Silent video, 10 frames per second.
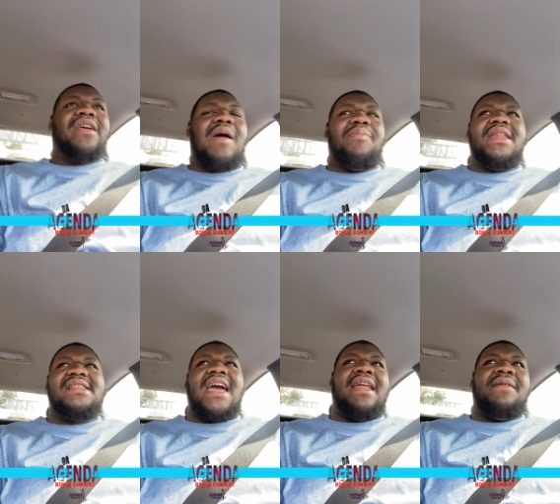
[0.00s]
Companies
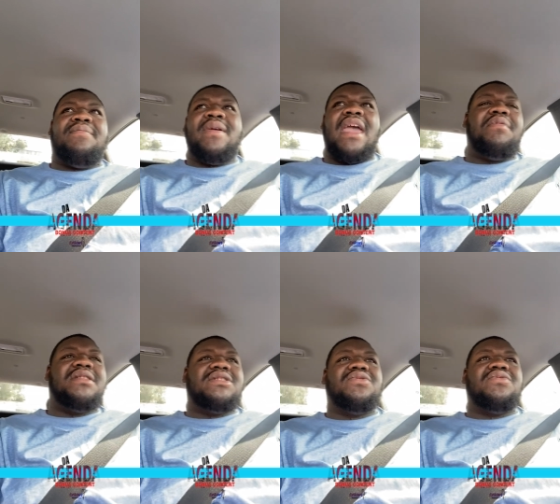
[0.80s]
got to be able
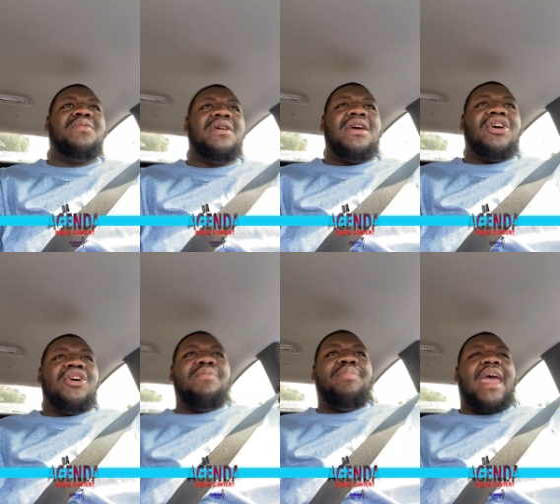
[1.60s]

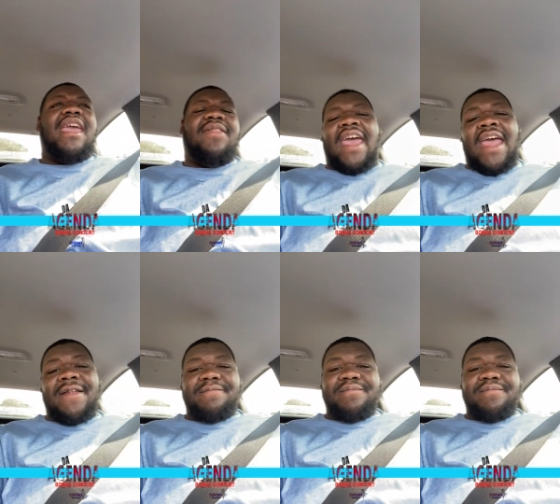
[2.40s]
to pay that.